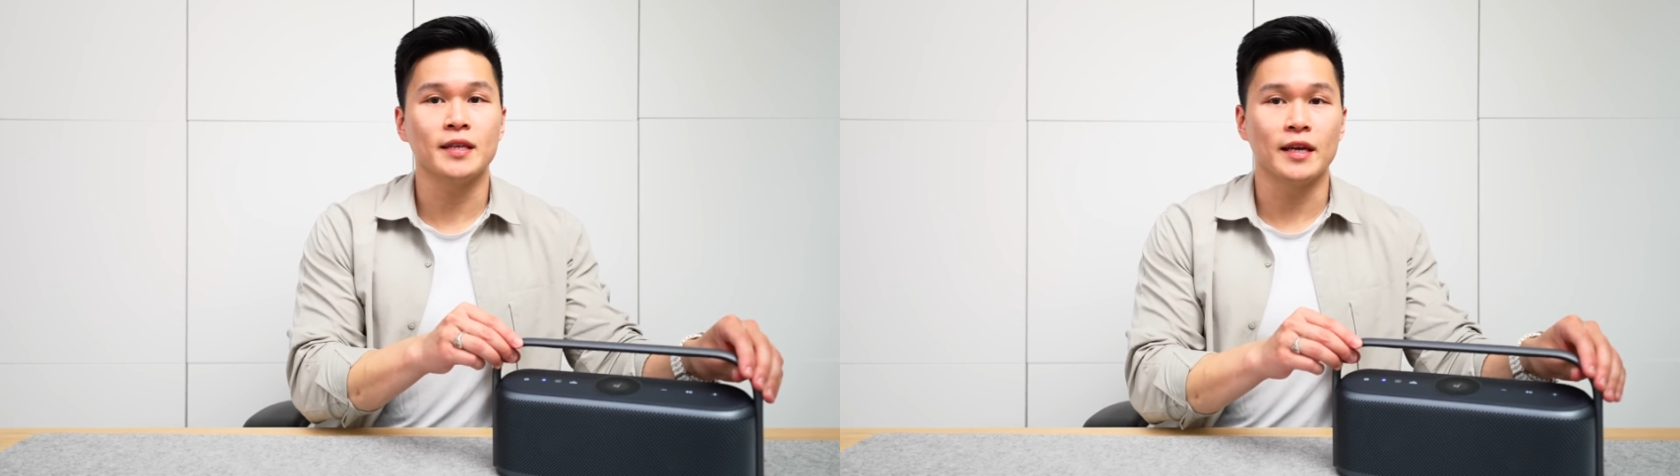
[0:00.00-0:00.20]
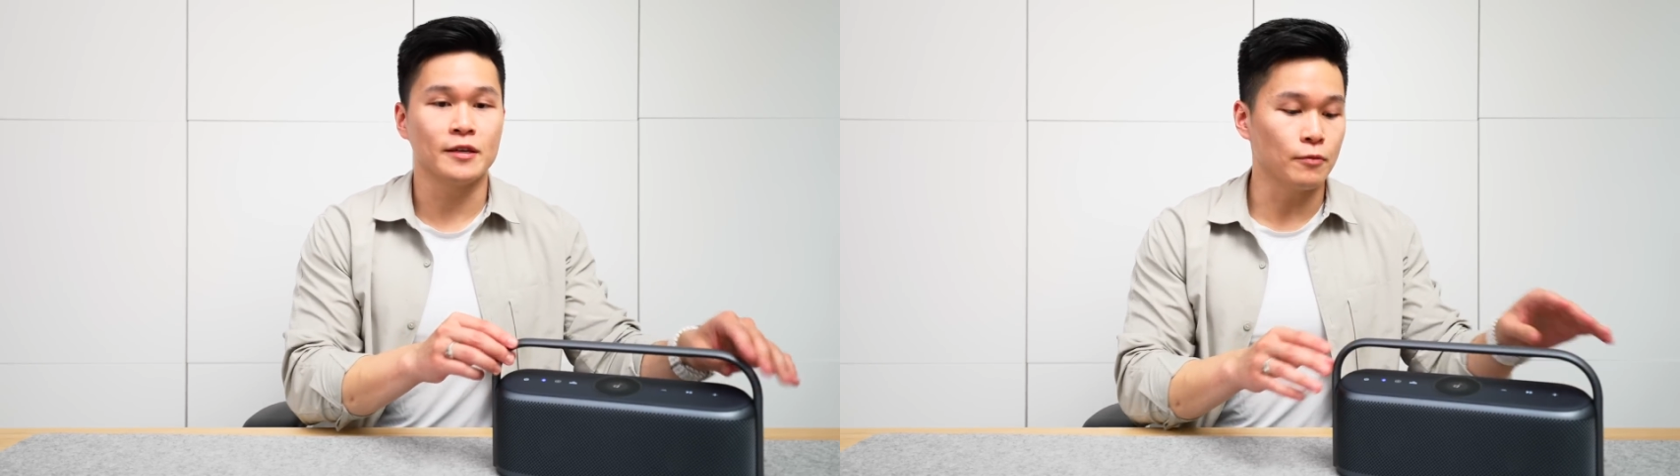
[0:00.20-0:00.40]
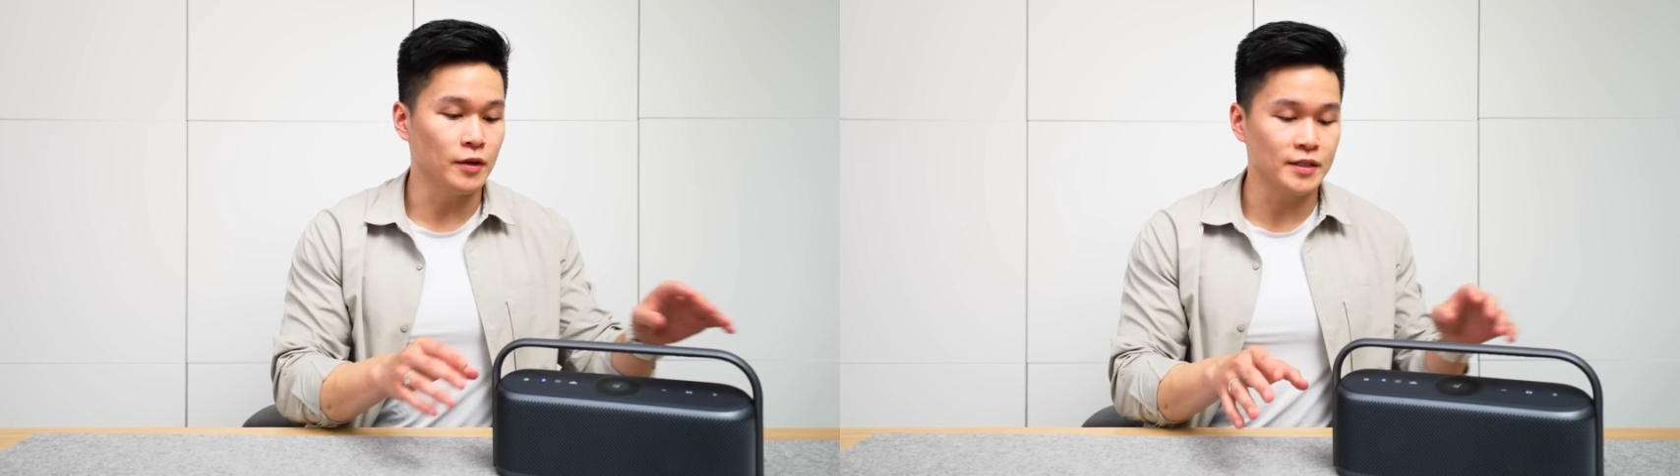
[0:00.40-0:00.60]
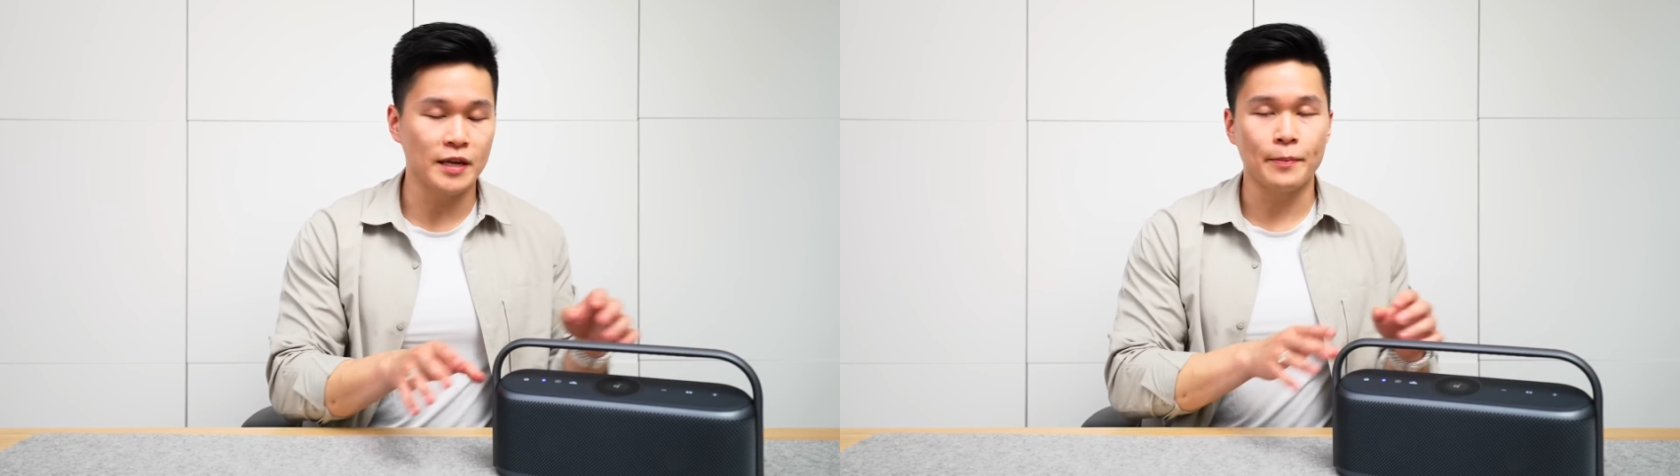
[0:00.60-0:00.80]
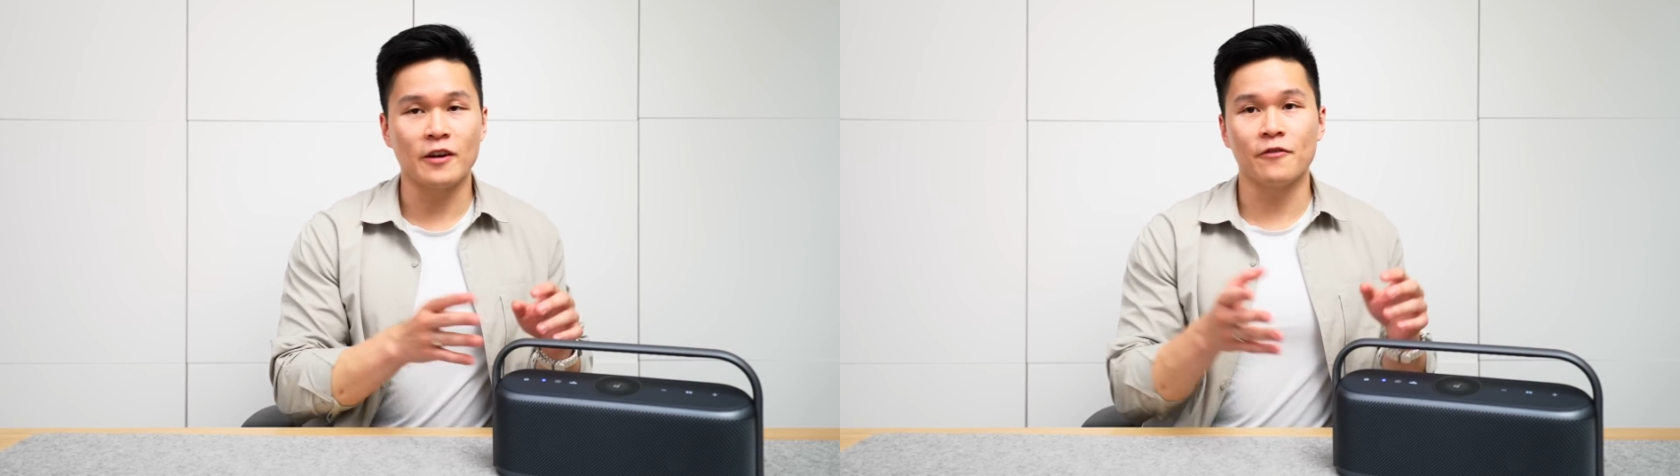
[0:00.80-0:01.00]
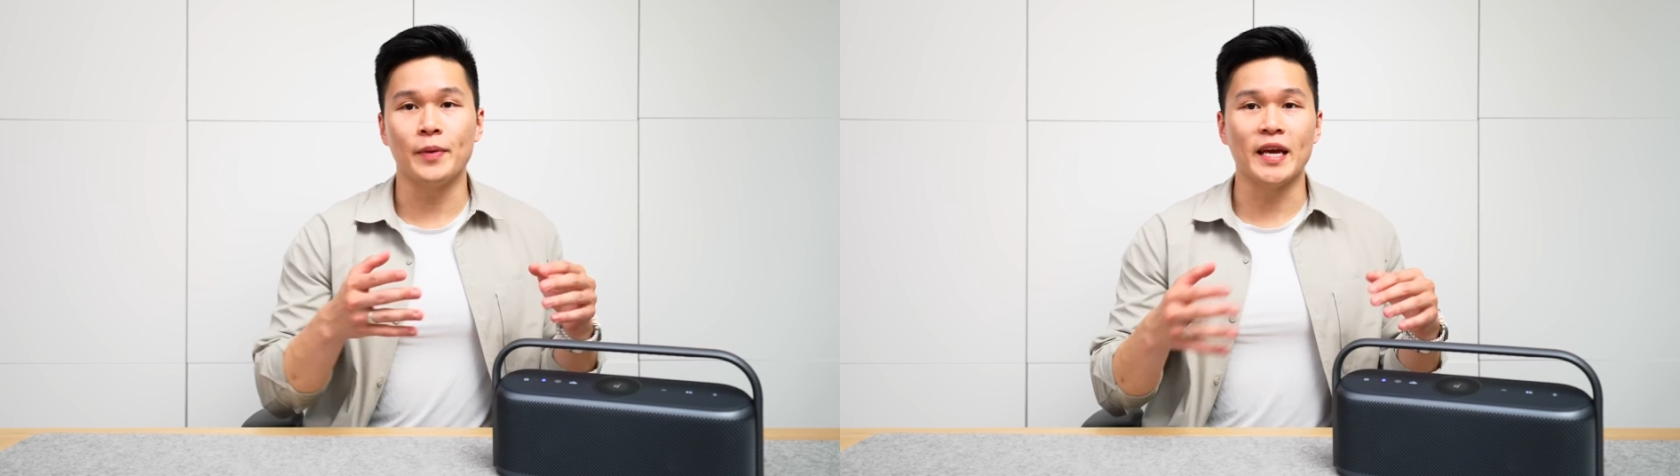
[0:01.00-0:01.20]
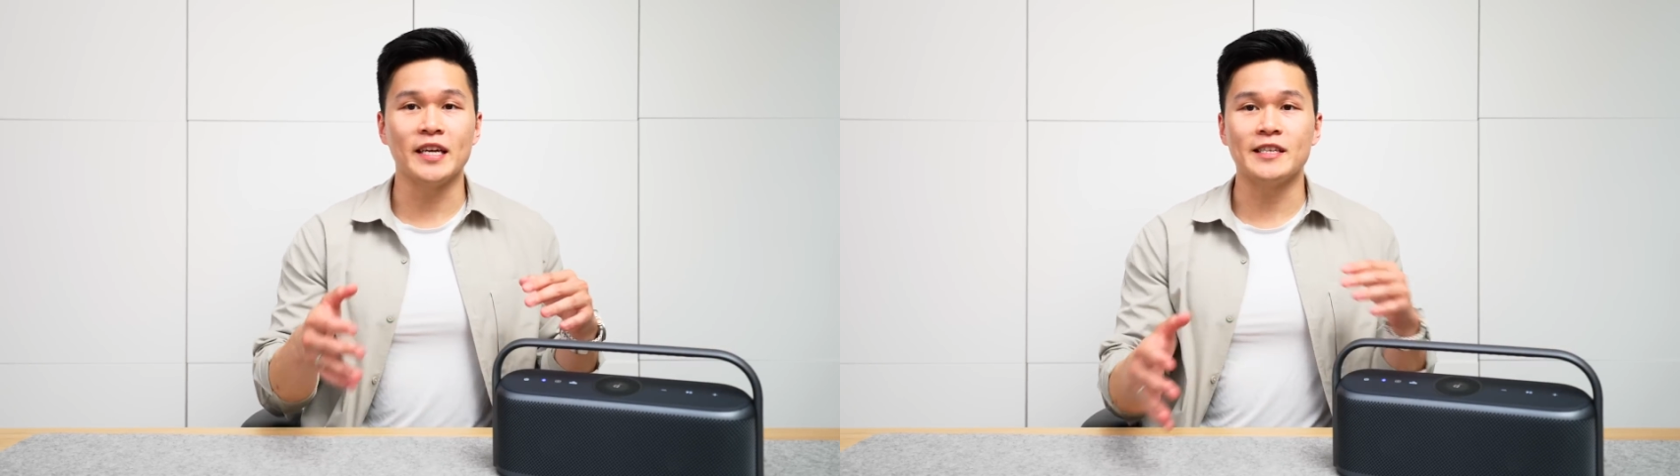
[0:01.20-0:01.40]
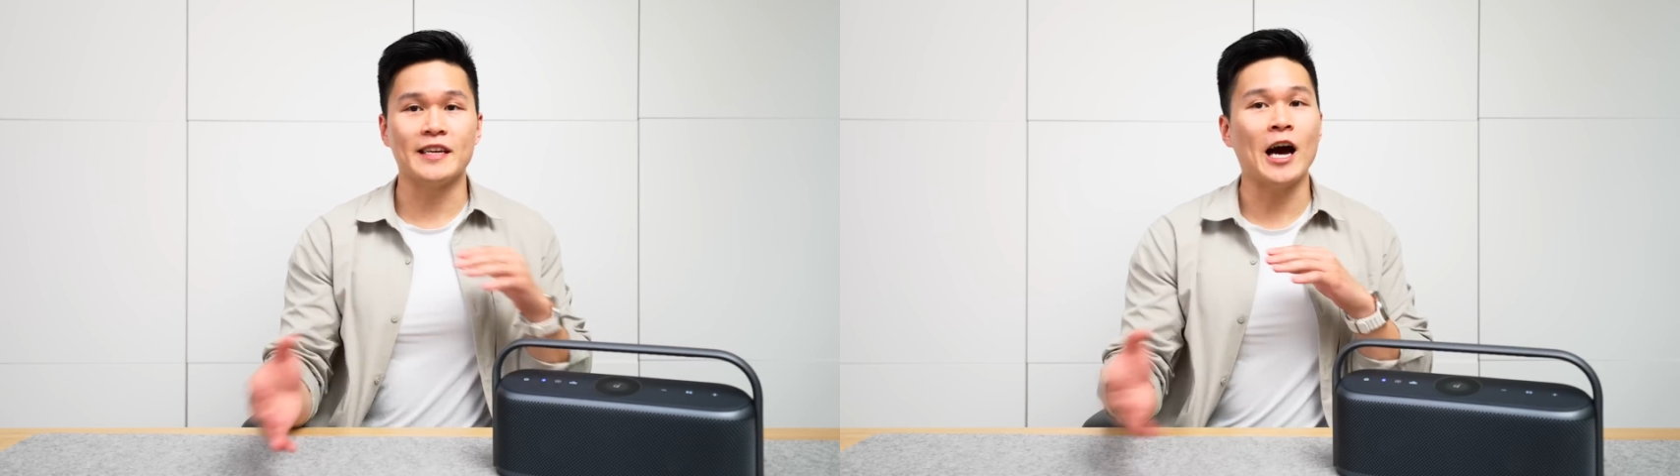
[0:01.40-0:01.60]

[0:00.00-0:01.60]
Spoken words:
as well as the amount of bass and